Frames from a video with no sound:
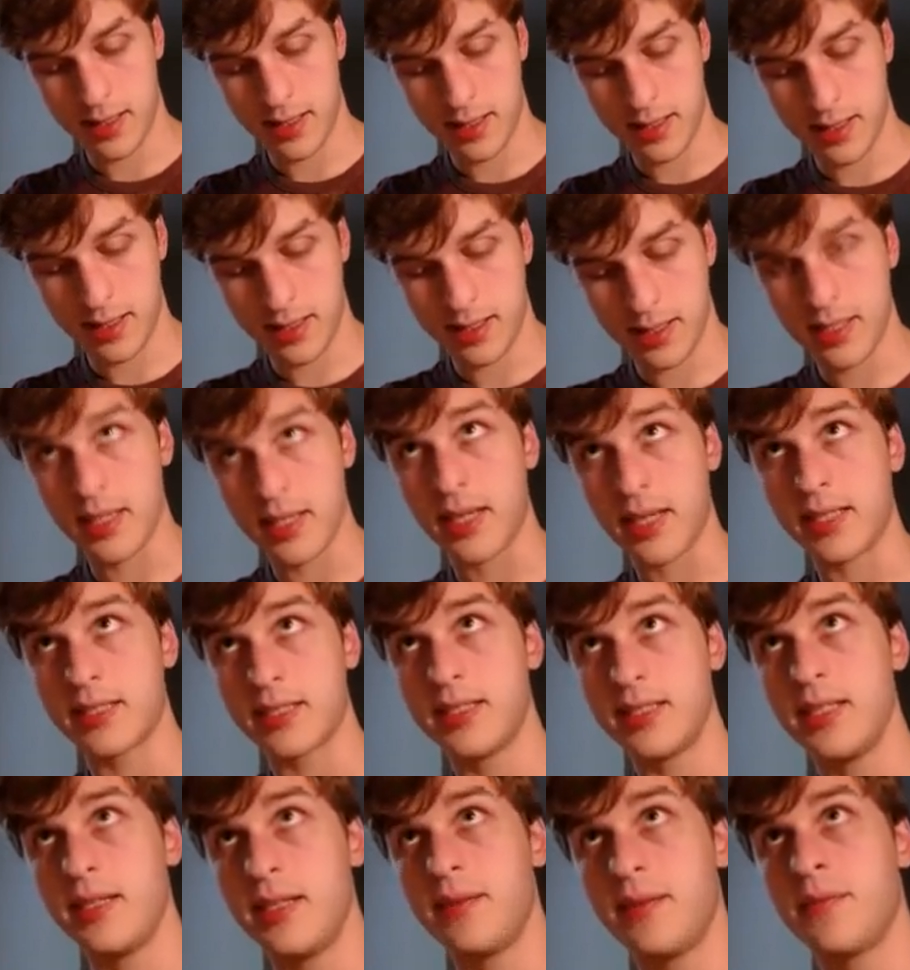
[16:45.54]

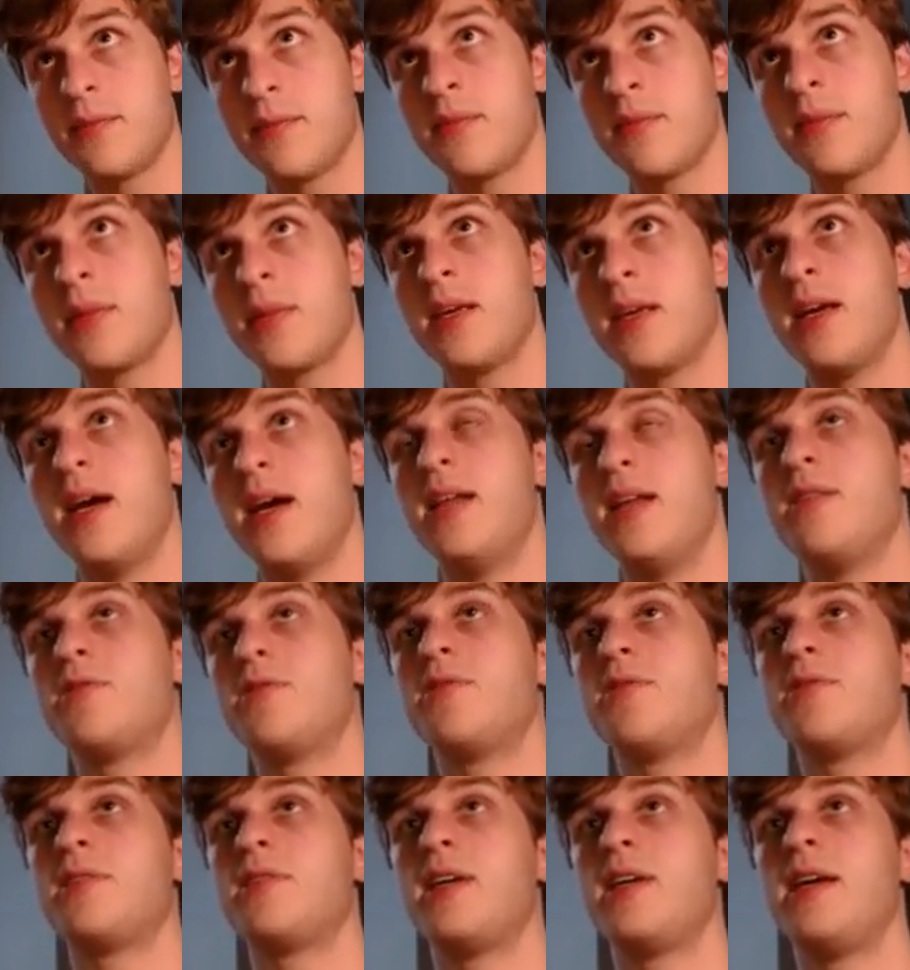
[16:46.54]
txt, and this
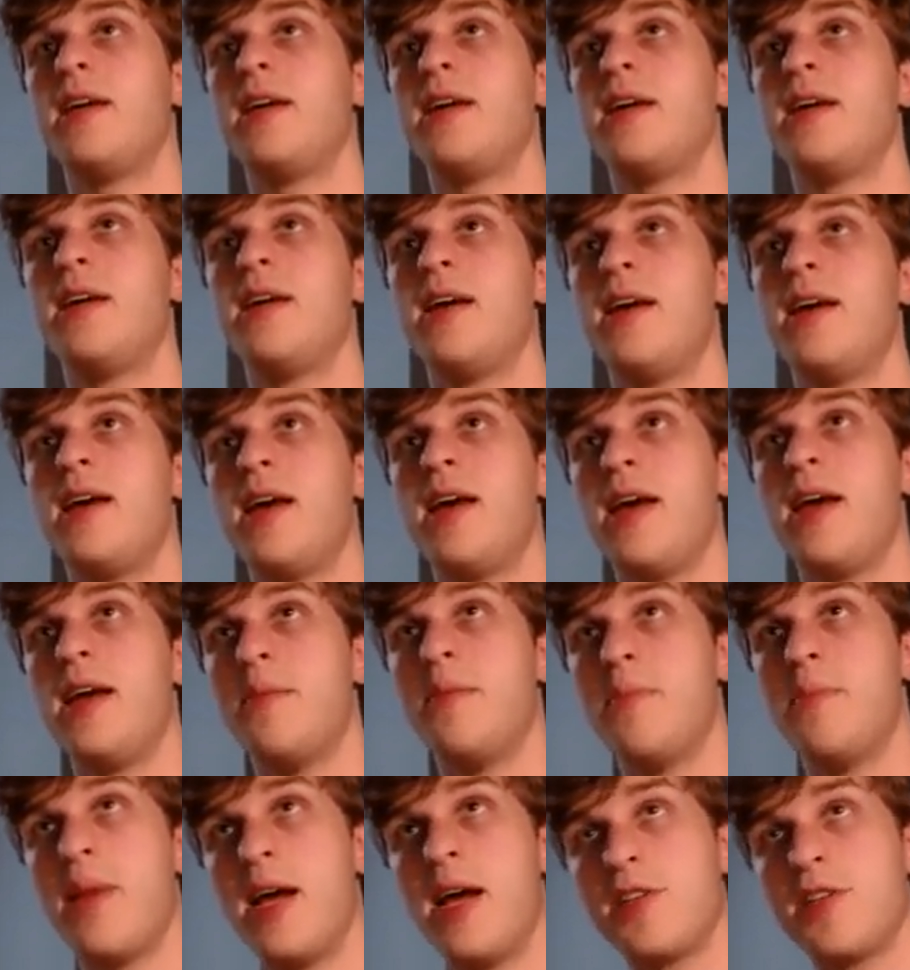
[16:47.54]
will say, hey,
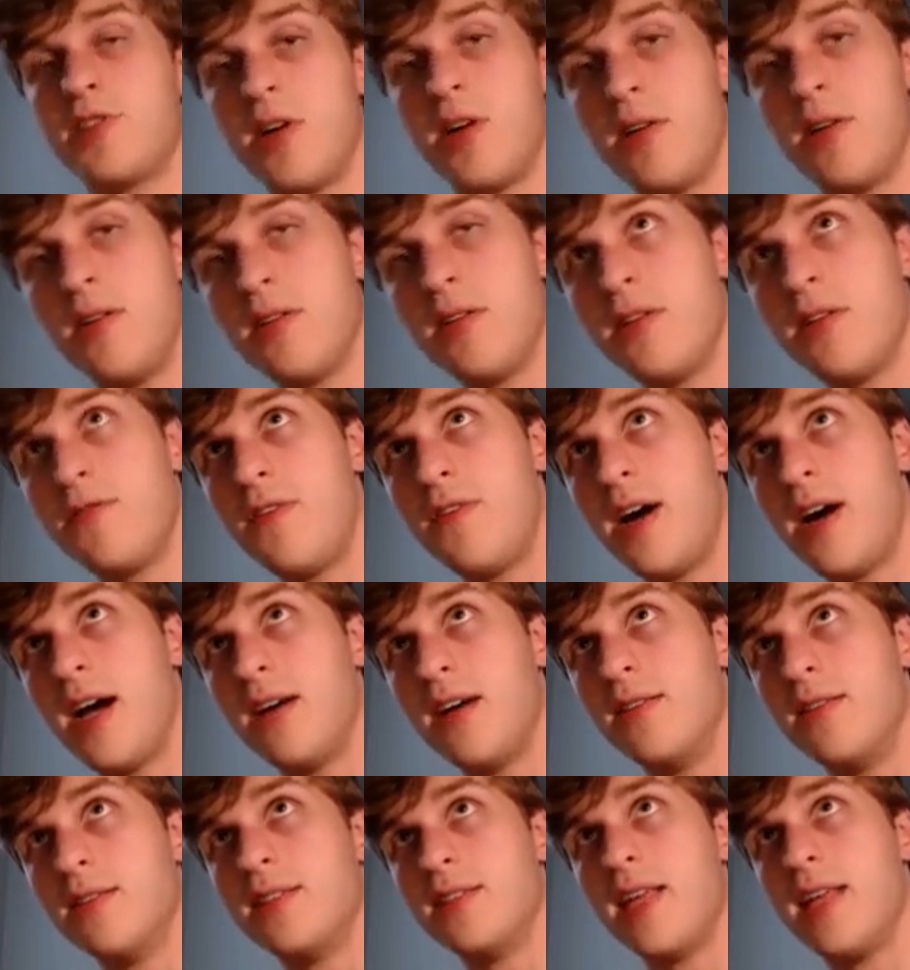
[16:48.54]
match all the
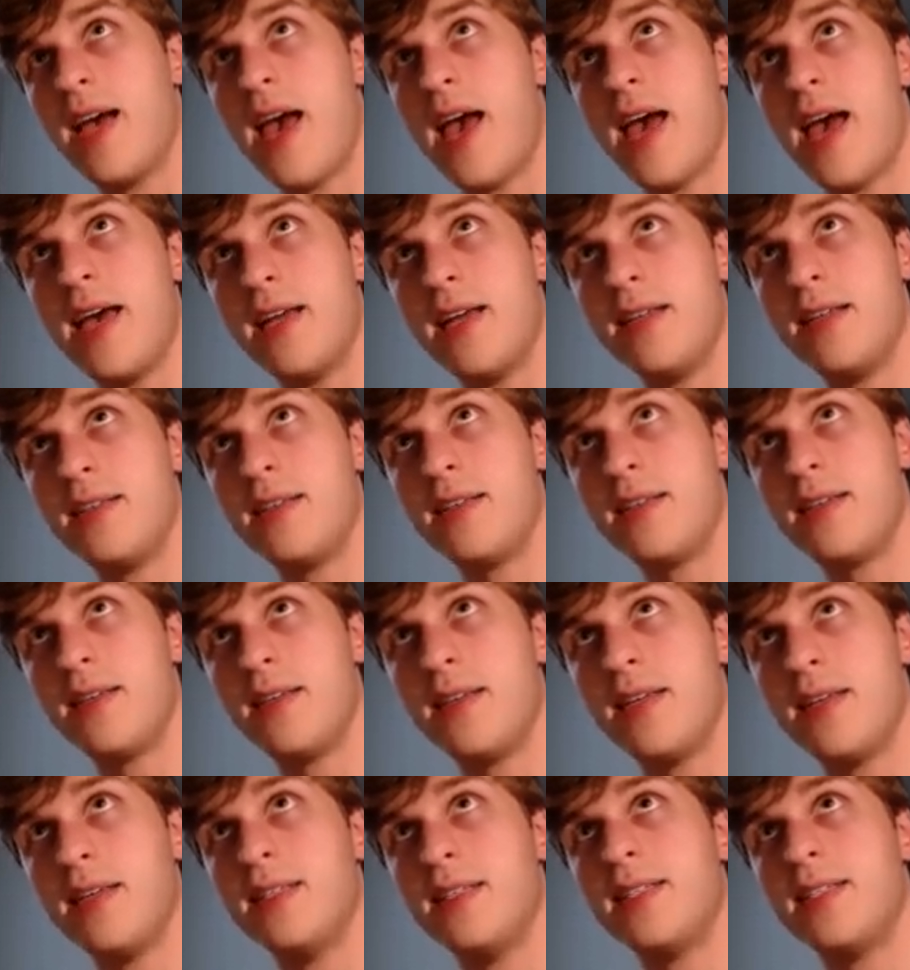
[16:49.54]
files that
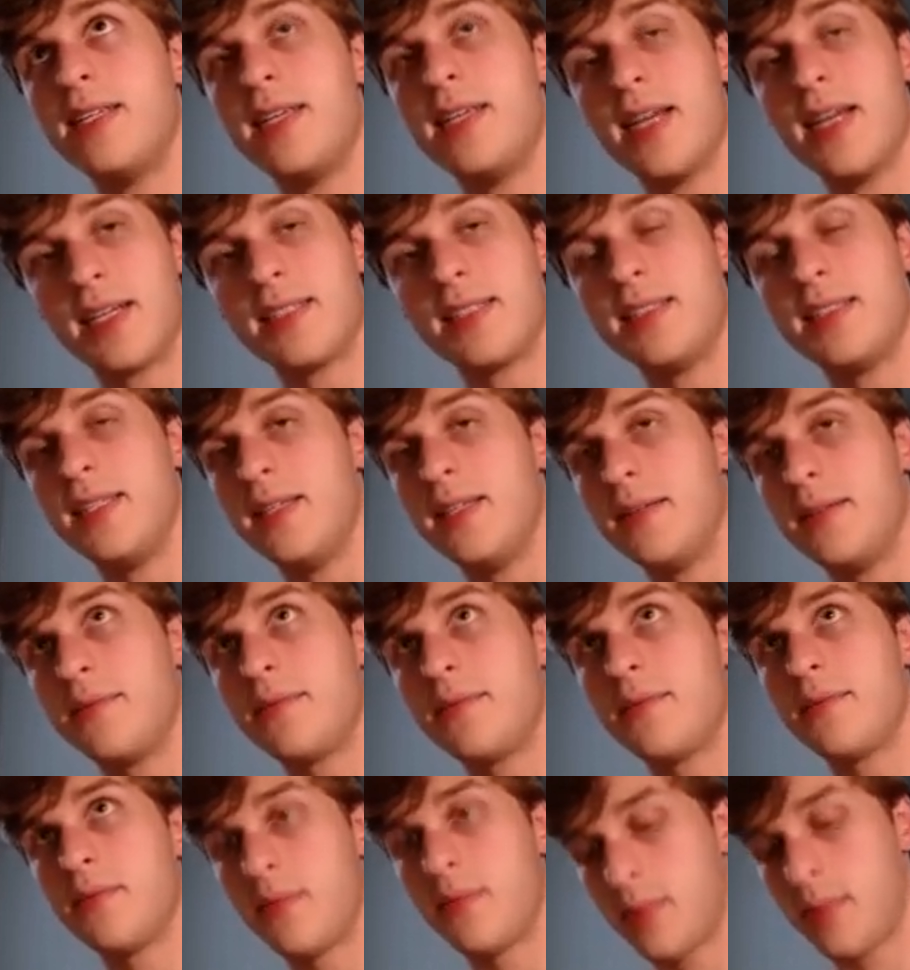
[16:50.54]
end in txt.
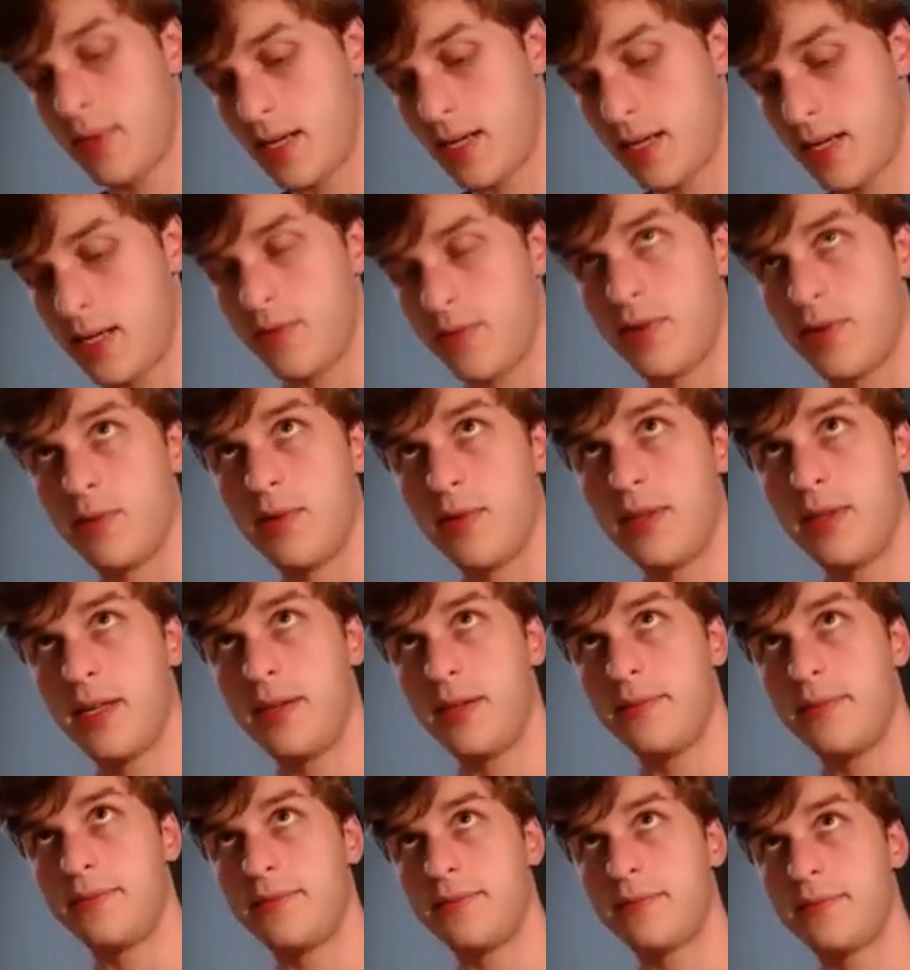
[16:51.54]
And if I run
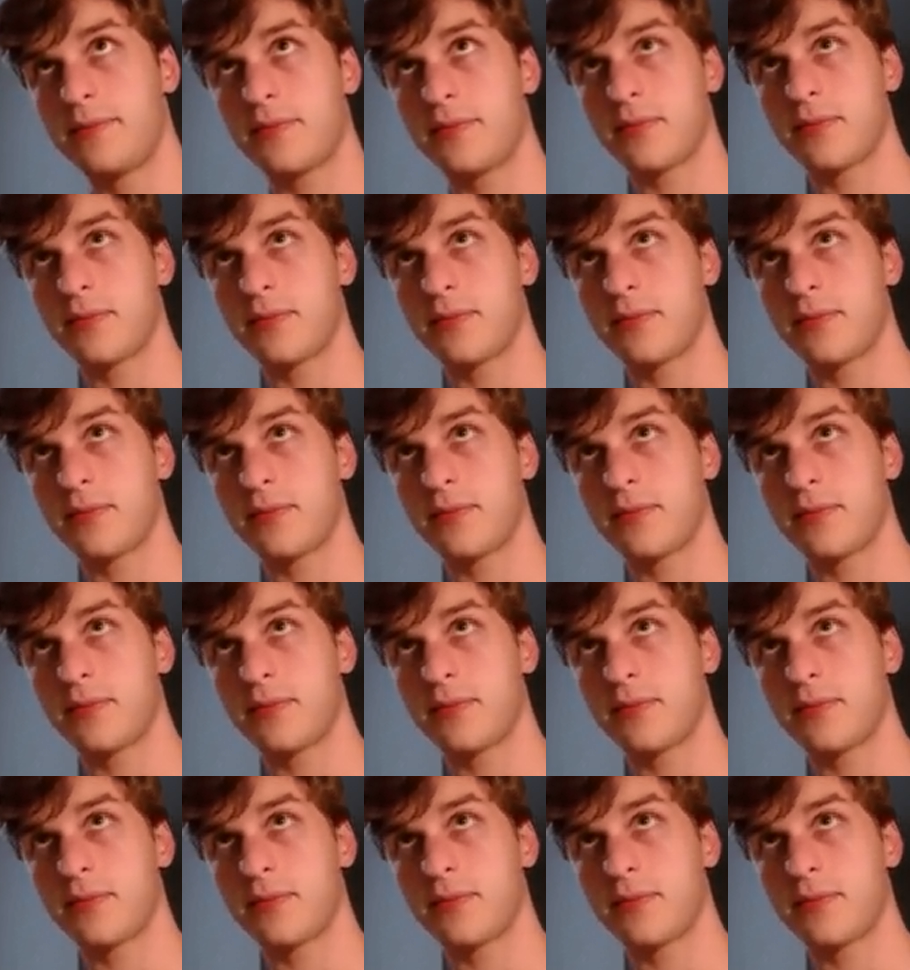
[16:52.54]
that,